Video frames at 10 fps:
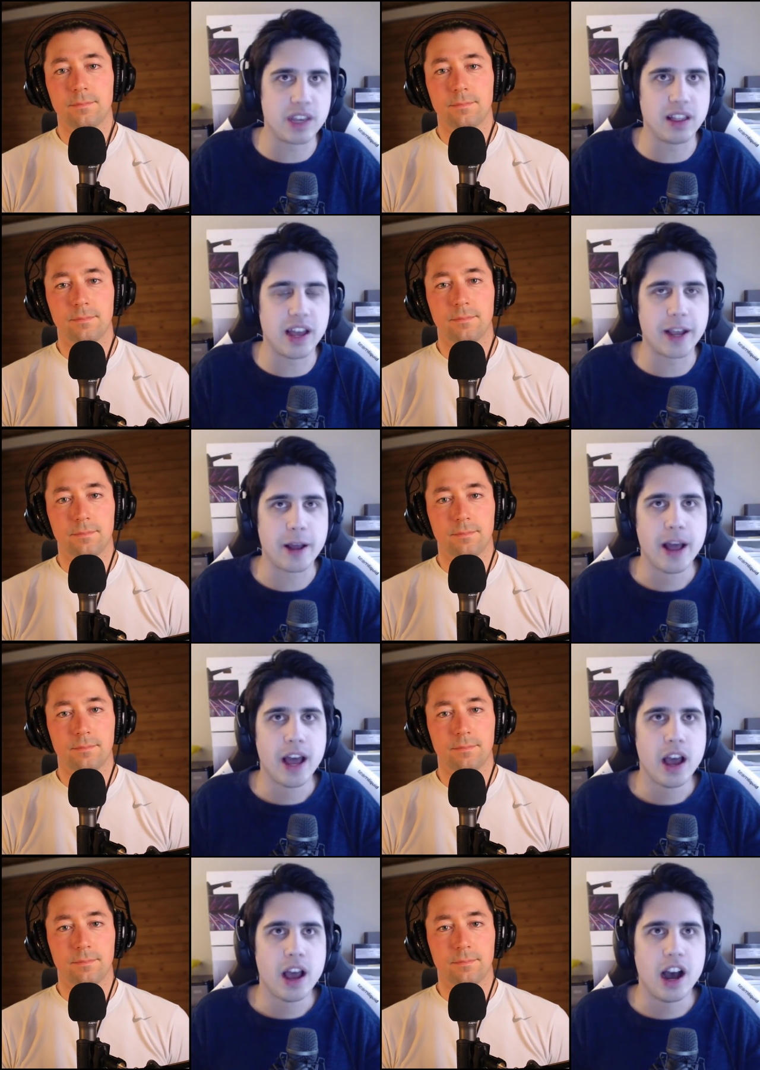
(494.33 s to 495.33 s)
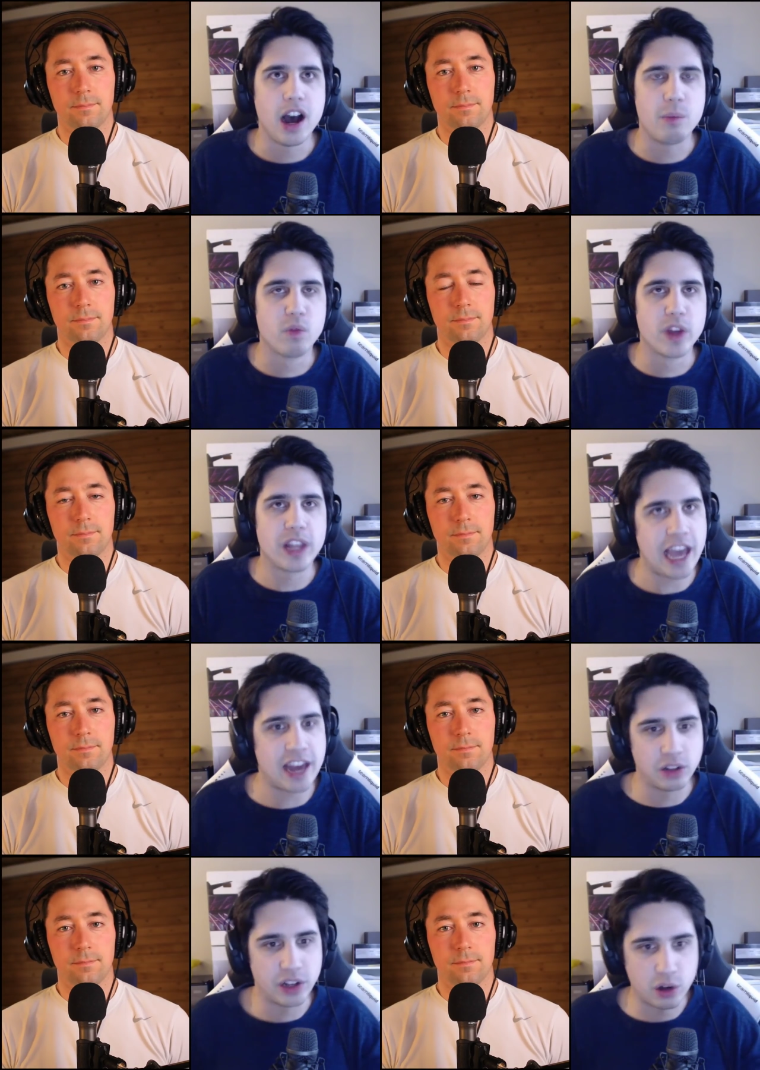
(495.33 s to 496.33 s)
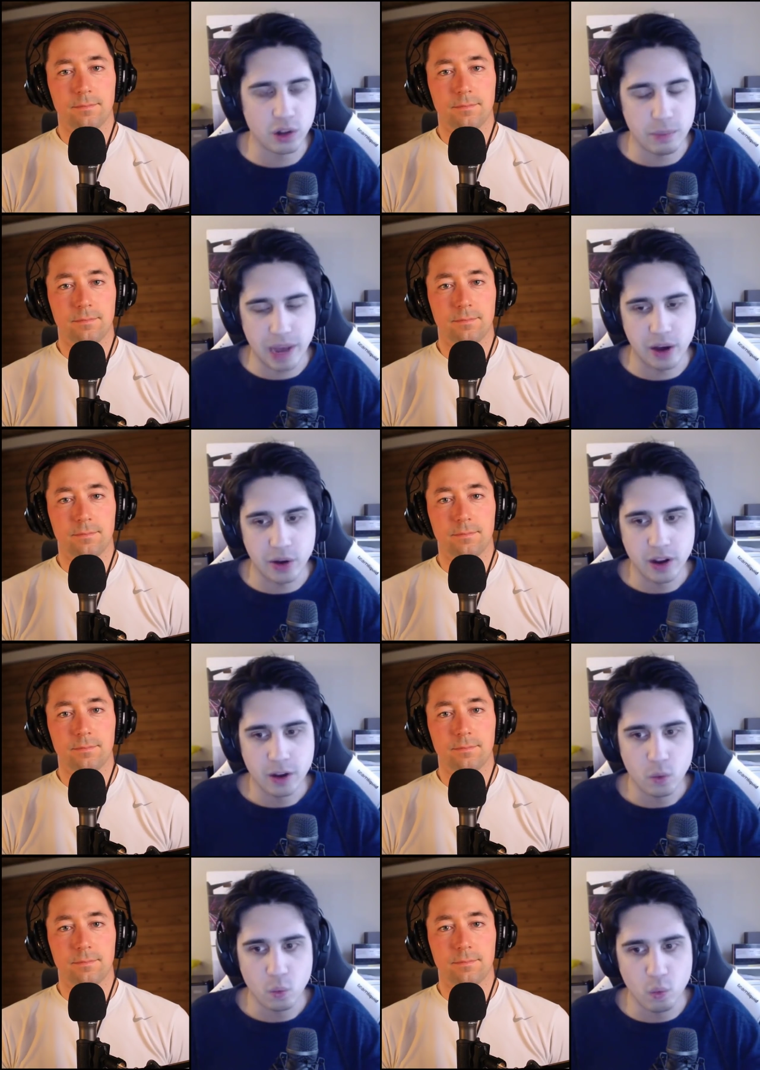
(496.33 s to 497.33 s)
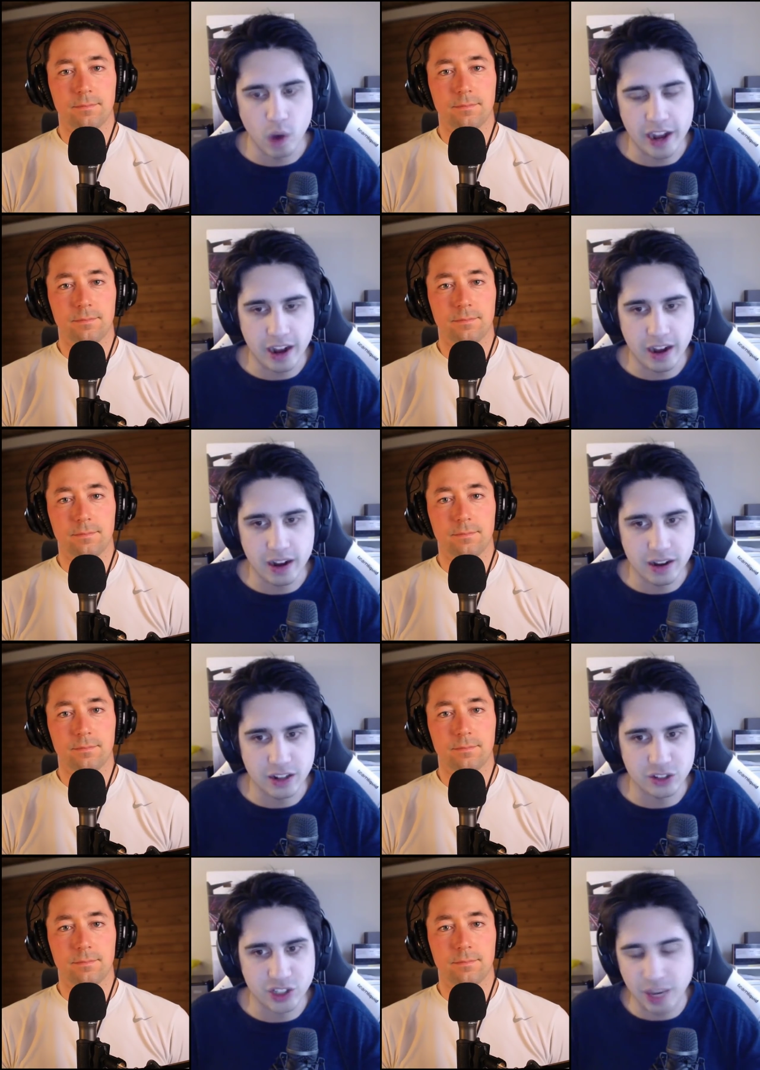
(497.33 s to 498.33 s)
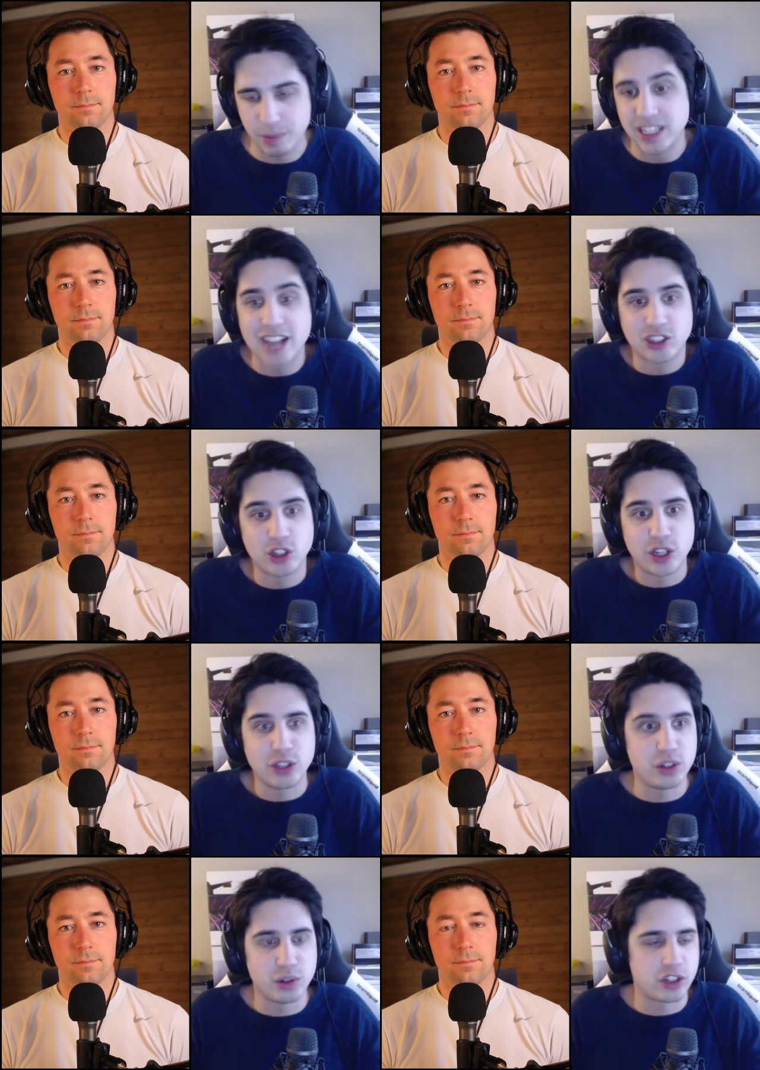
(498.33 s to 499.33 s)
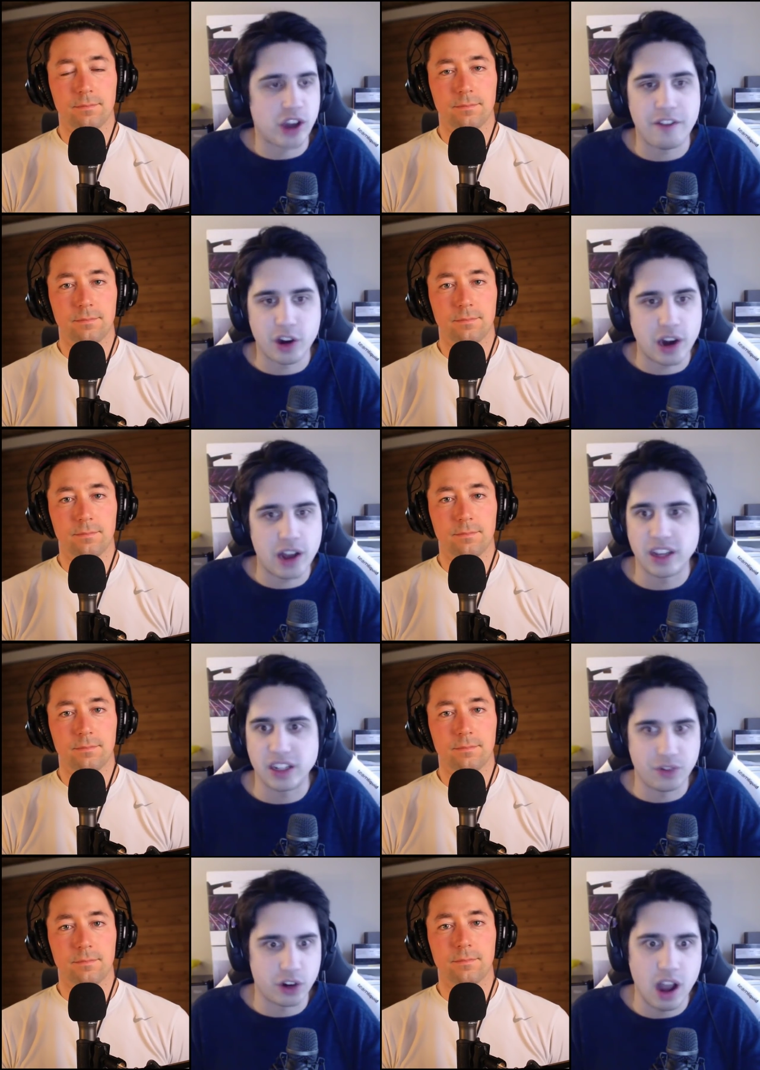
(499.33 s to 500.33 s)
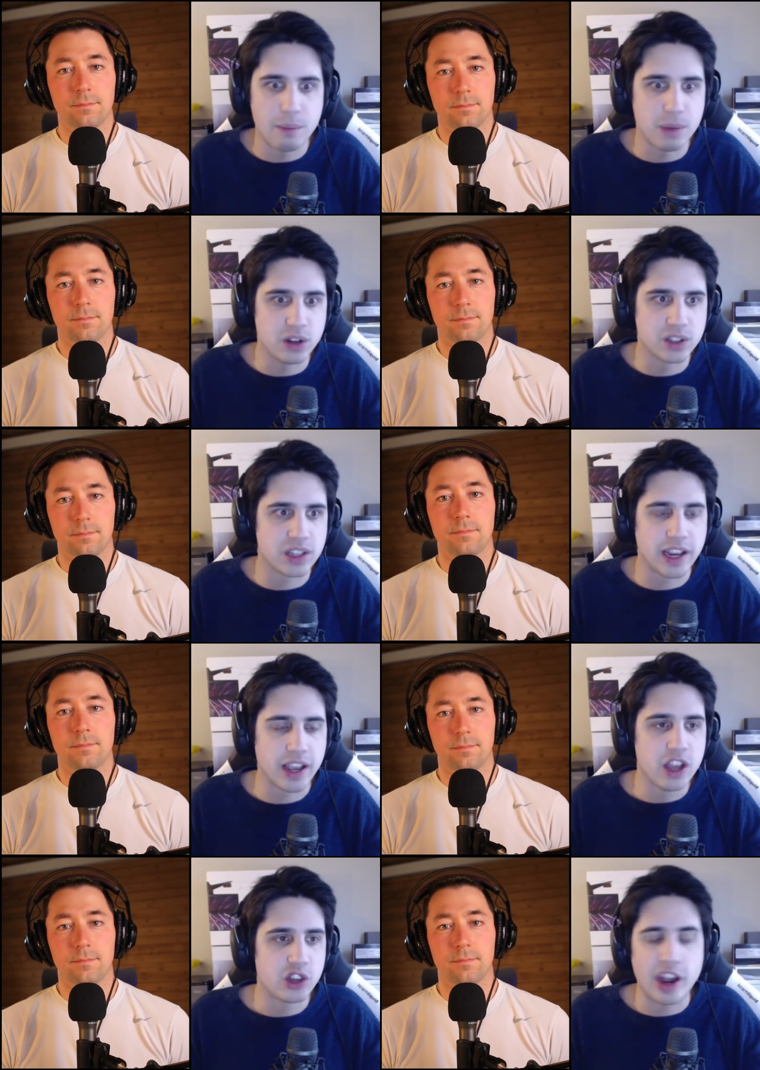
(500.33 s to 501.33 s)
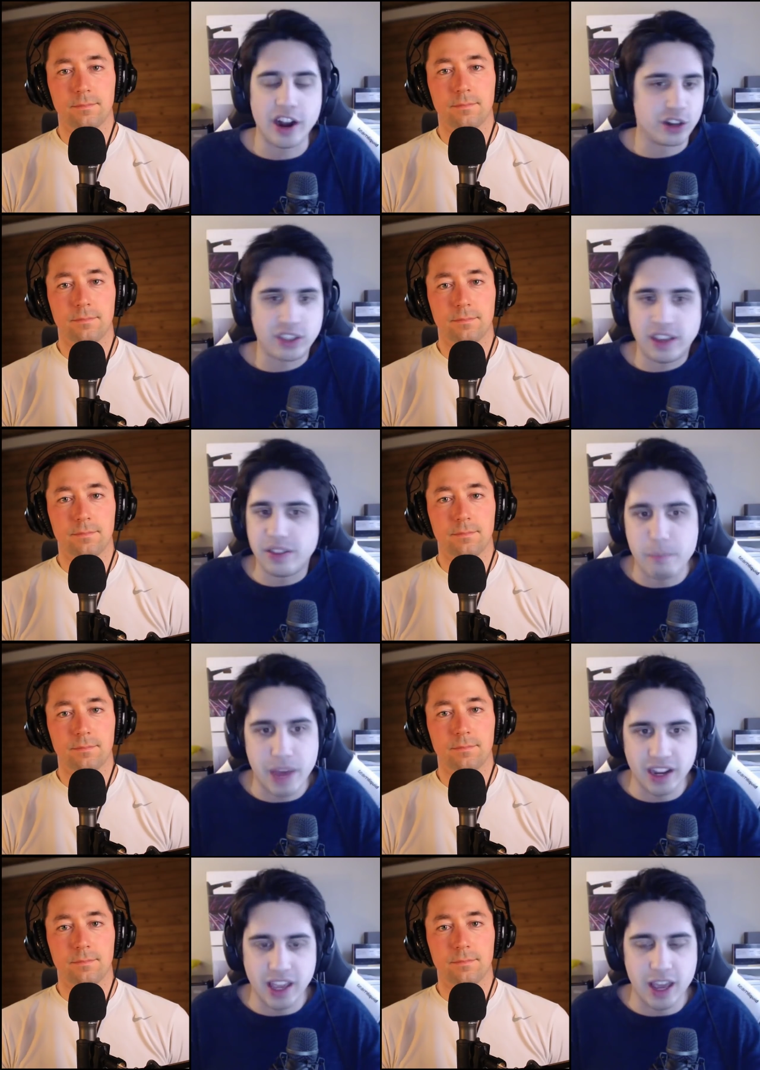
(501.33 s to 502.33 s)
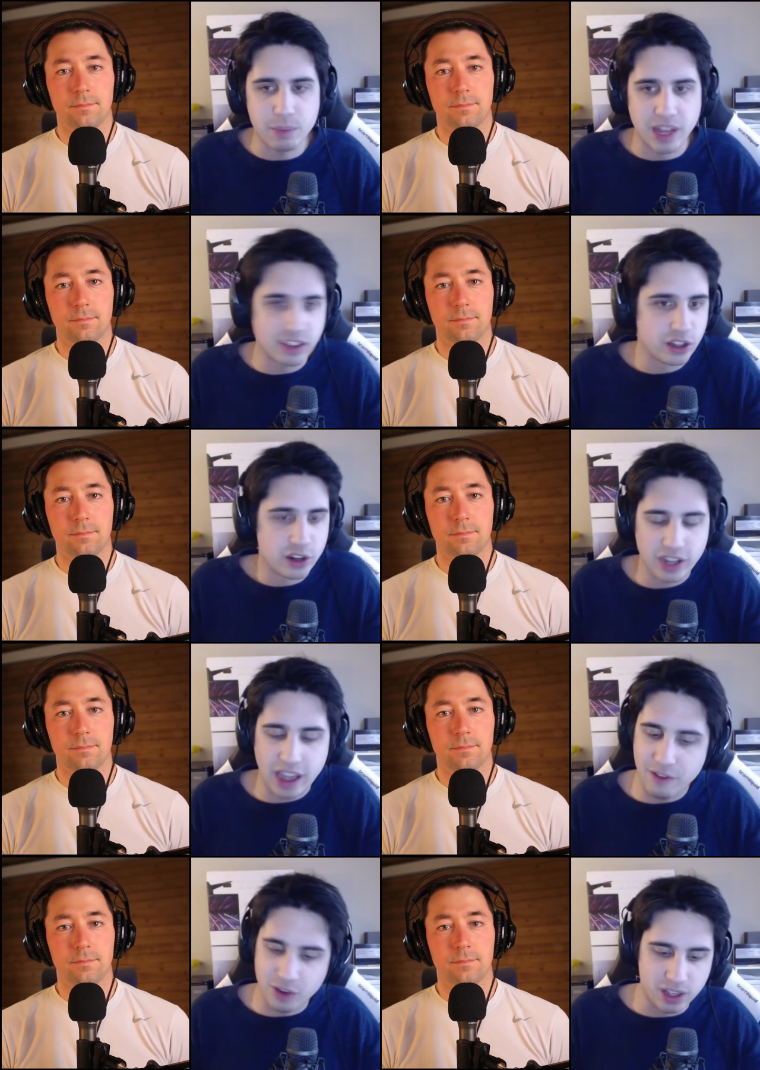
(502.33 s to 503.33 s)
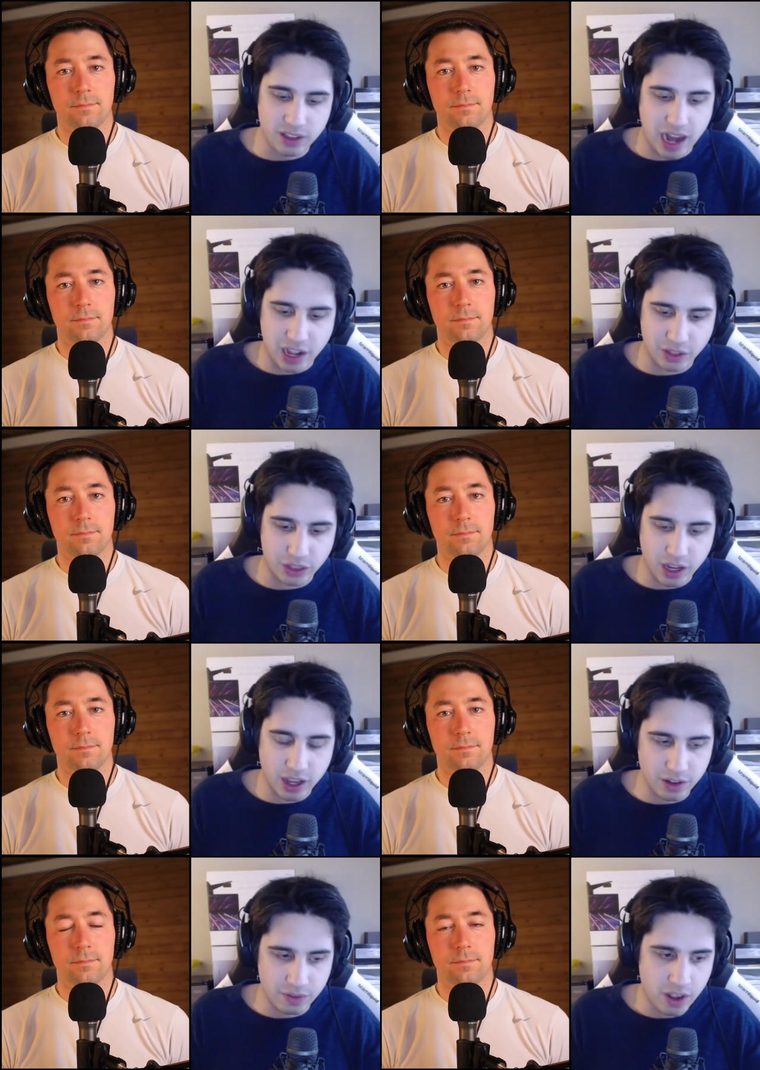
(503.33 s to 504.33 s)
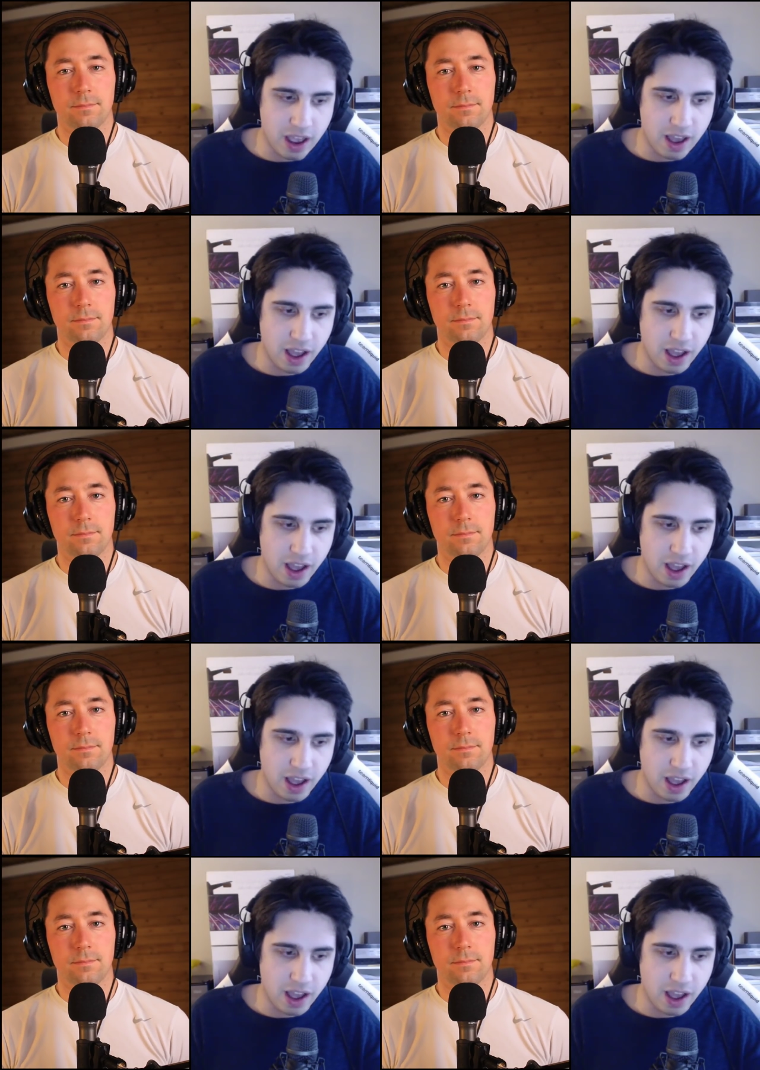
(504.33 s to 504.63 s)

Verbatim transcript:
Speaker 1: being like um, really analytical about what champions actually could do, like try to figure out like different combos, like try to understand the metagame, like literally everything that I could think of,